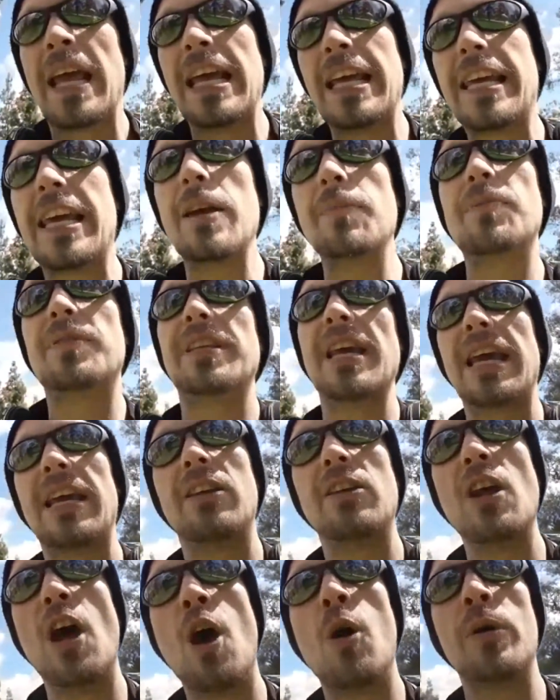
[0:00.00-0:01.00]
he keeps
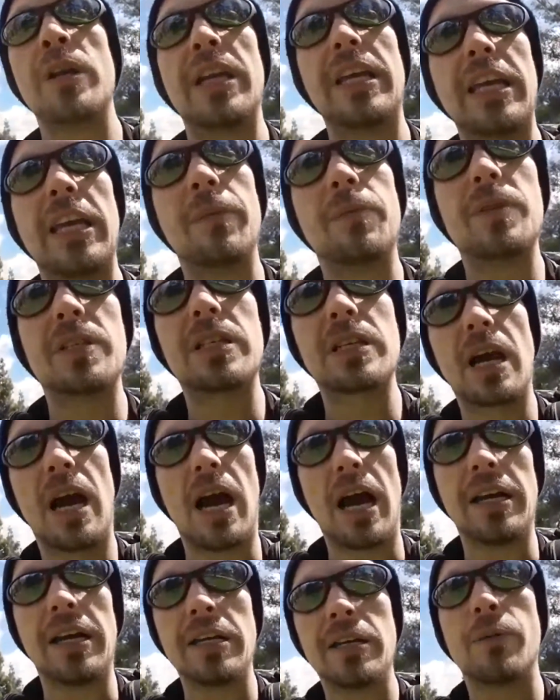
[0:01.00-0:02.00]
saying no, and he keeps
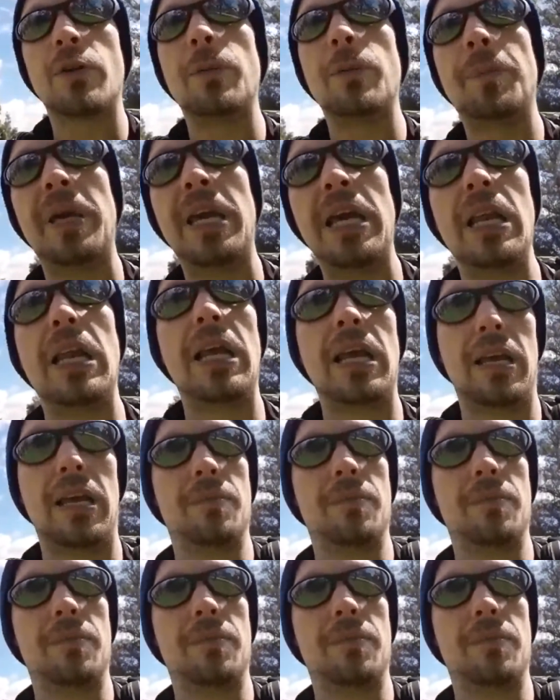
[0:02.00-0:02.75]
kind of repeating